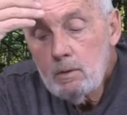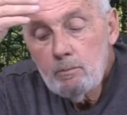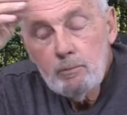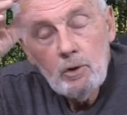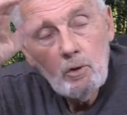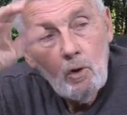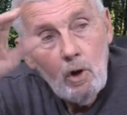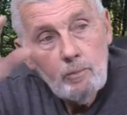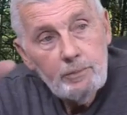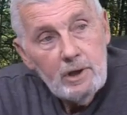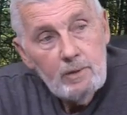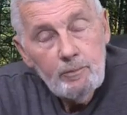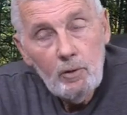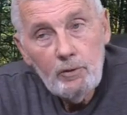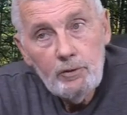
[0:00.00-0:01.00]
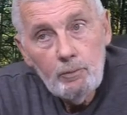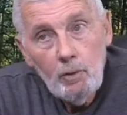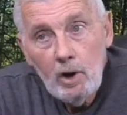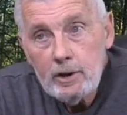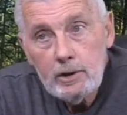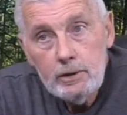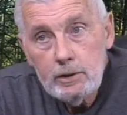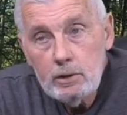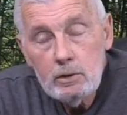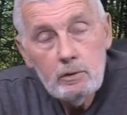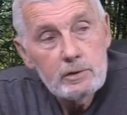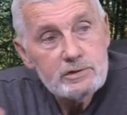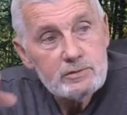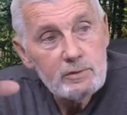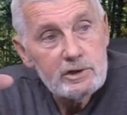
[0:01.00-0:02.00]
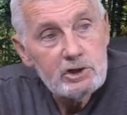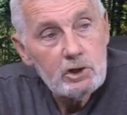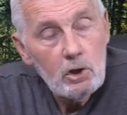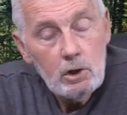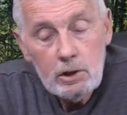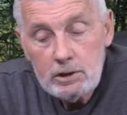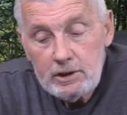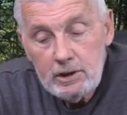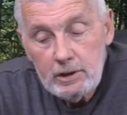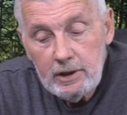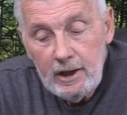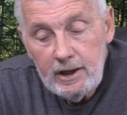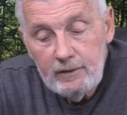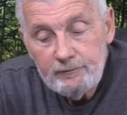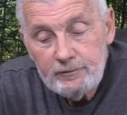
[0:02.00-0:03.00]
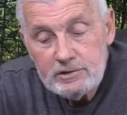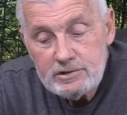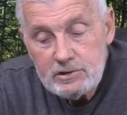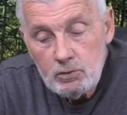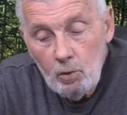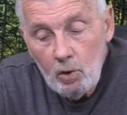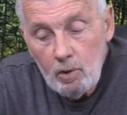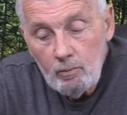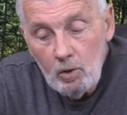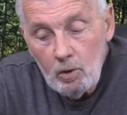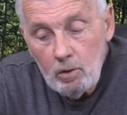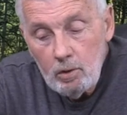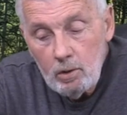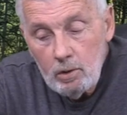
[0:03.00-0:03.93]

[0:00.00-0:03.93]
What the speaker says: But all people want to do is return to life as normal.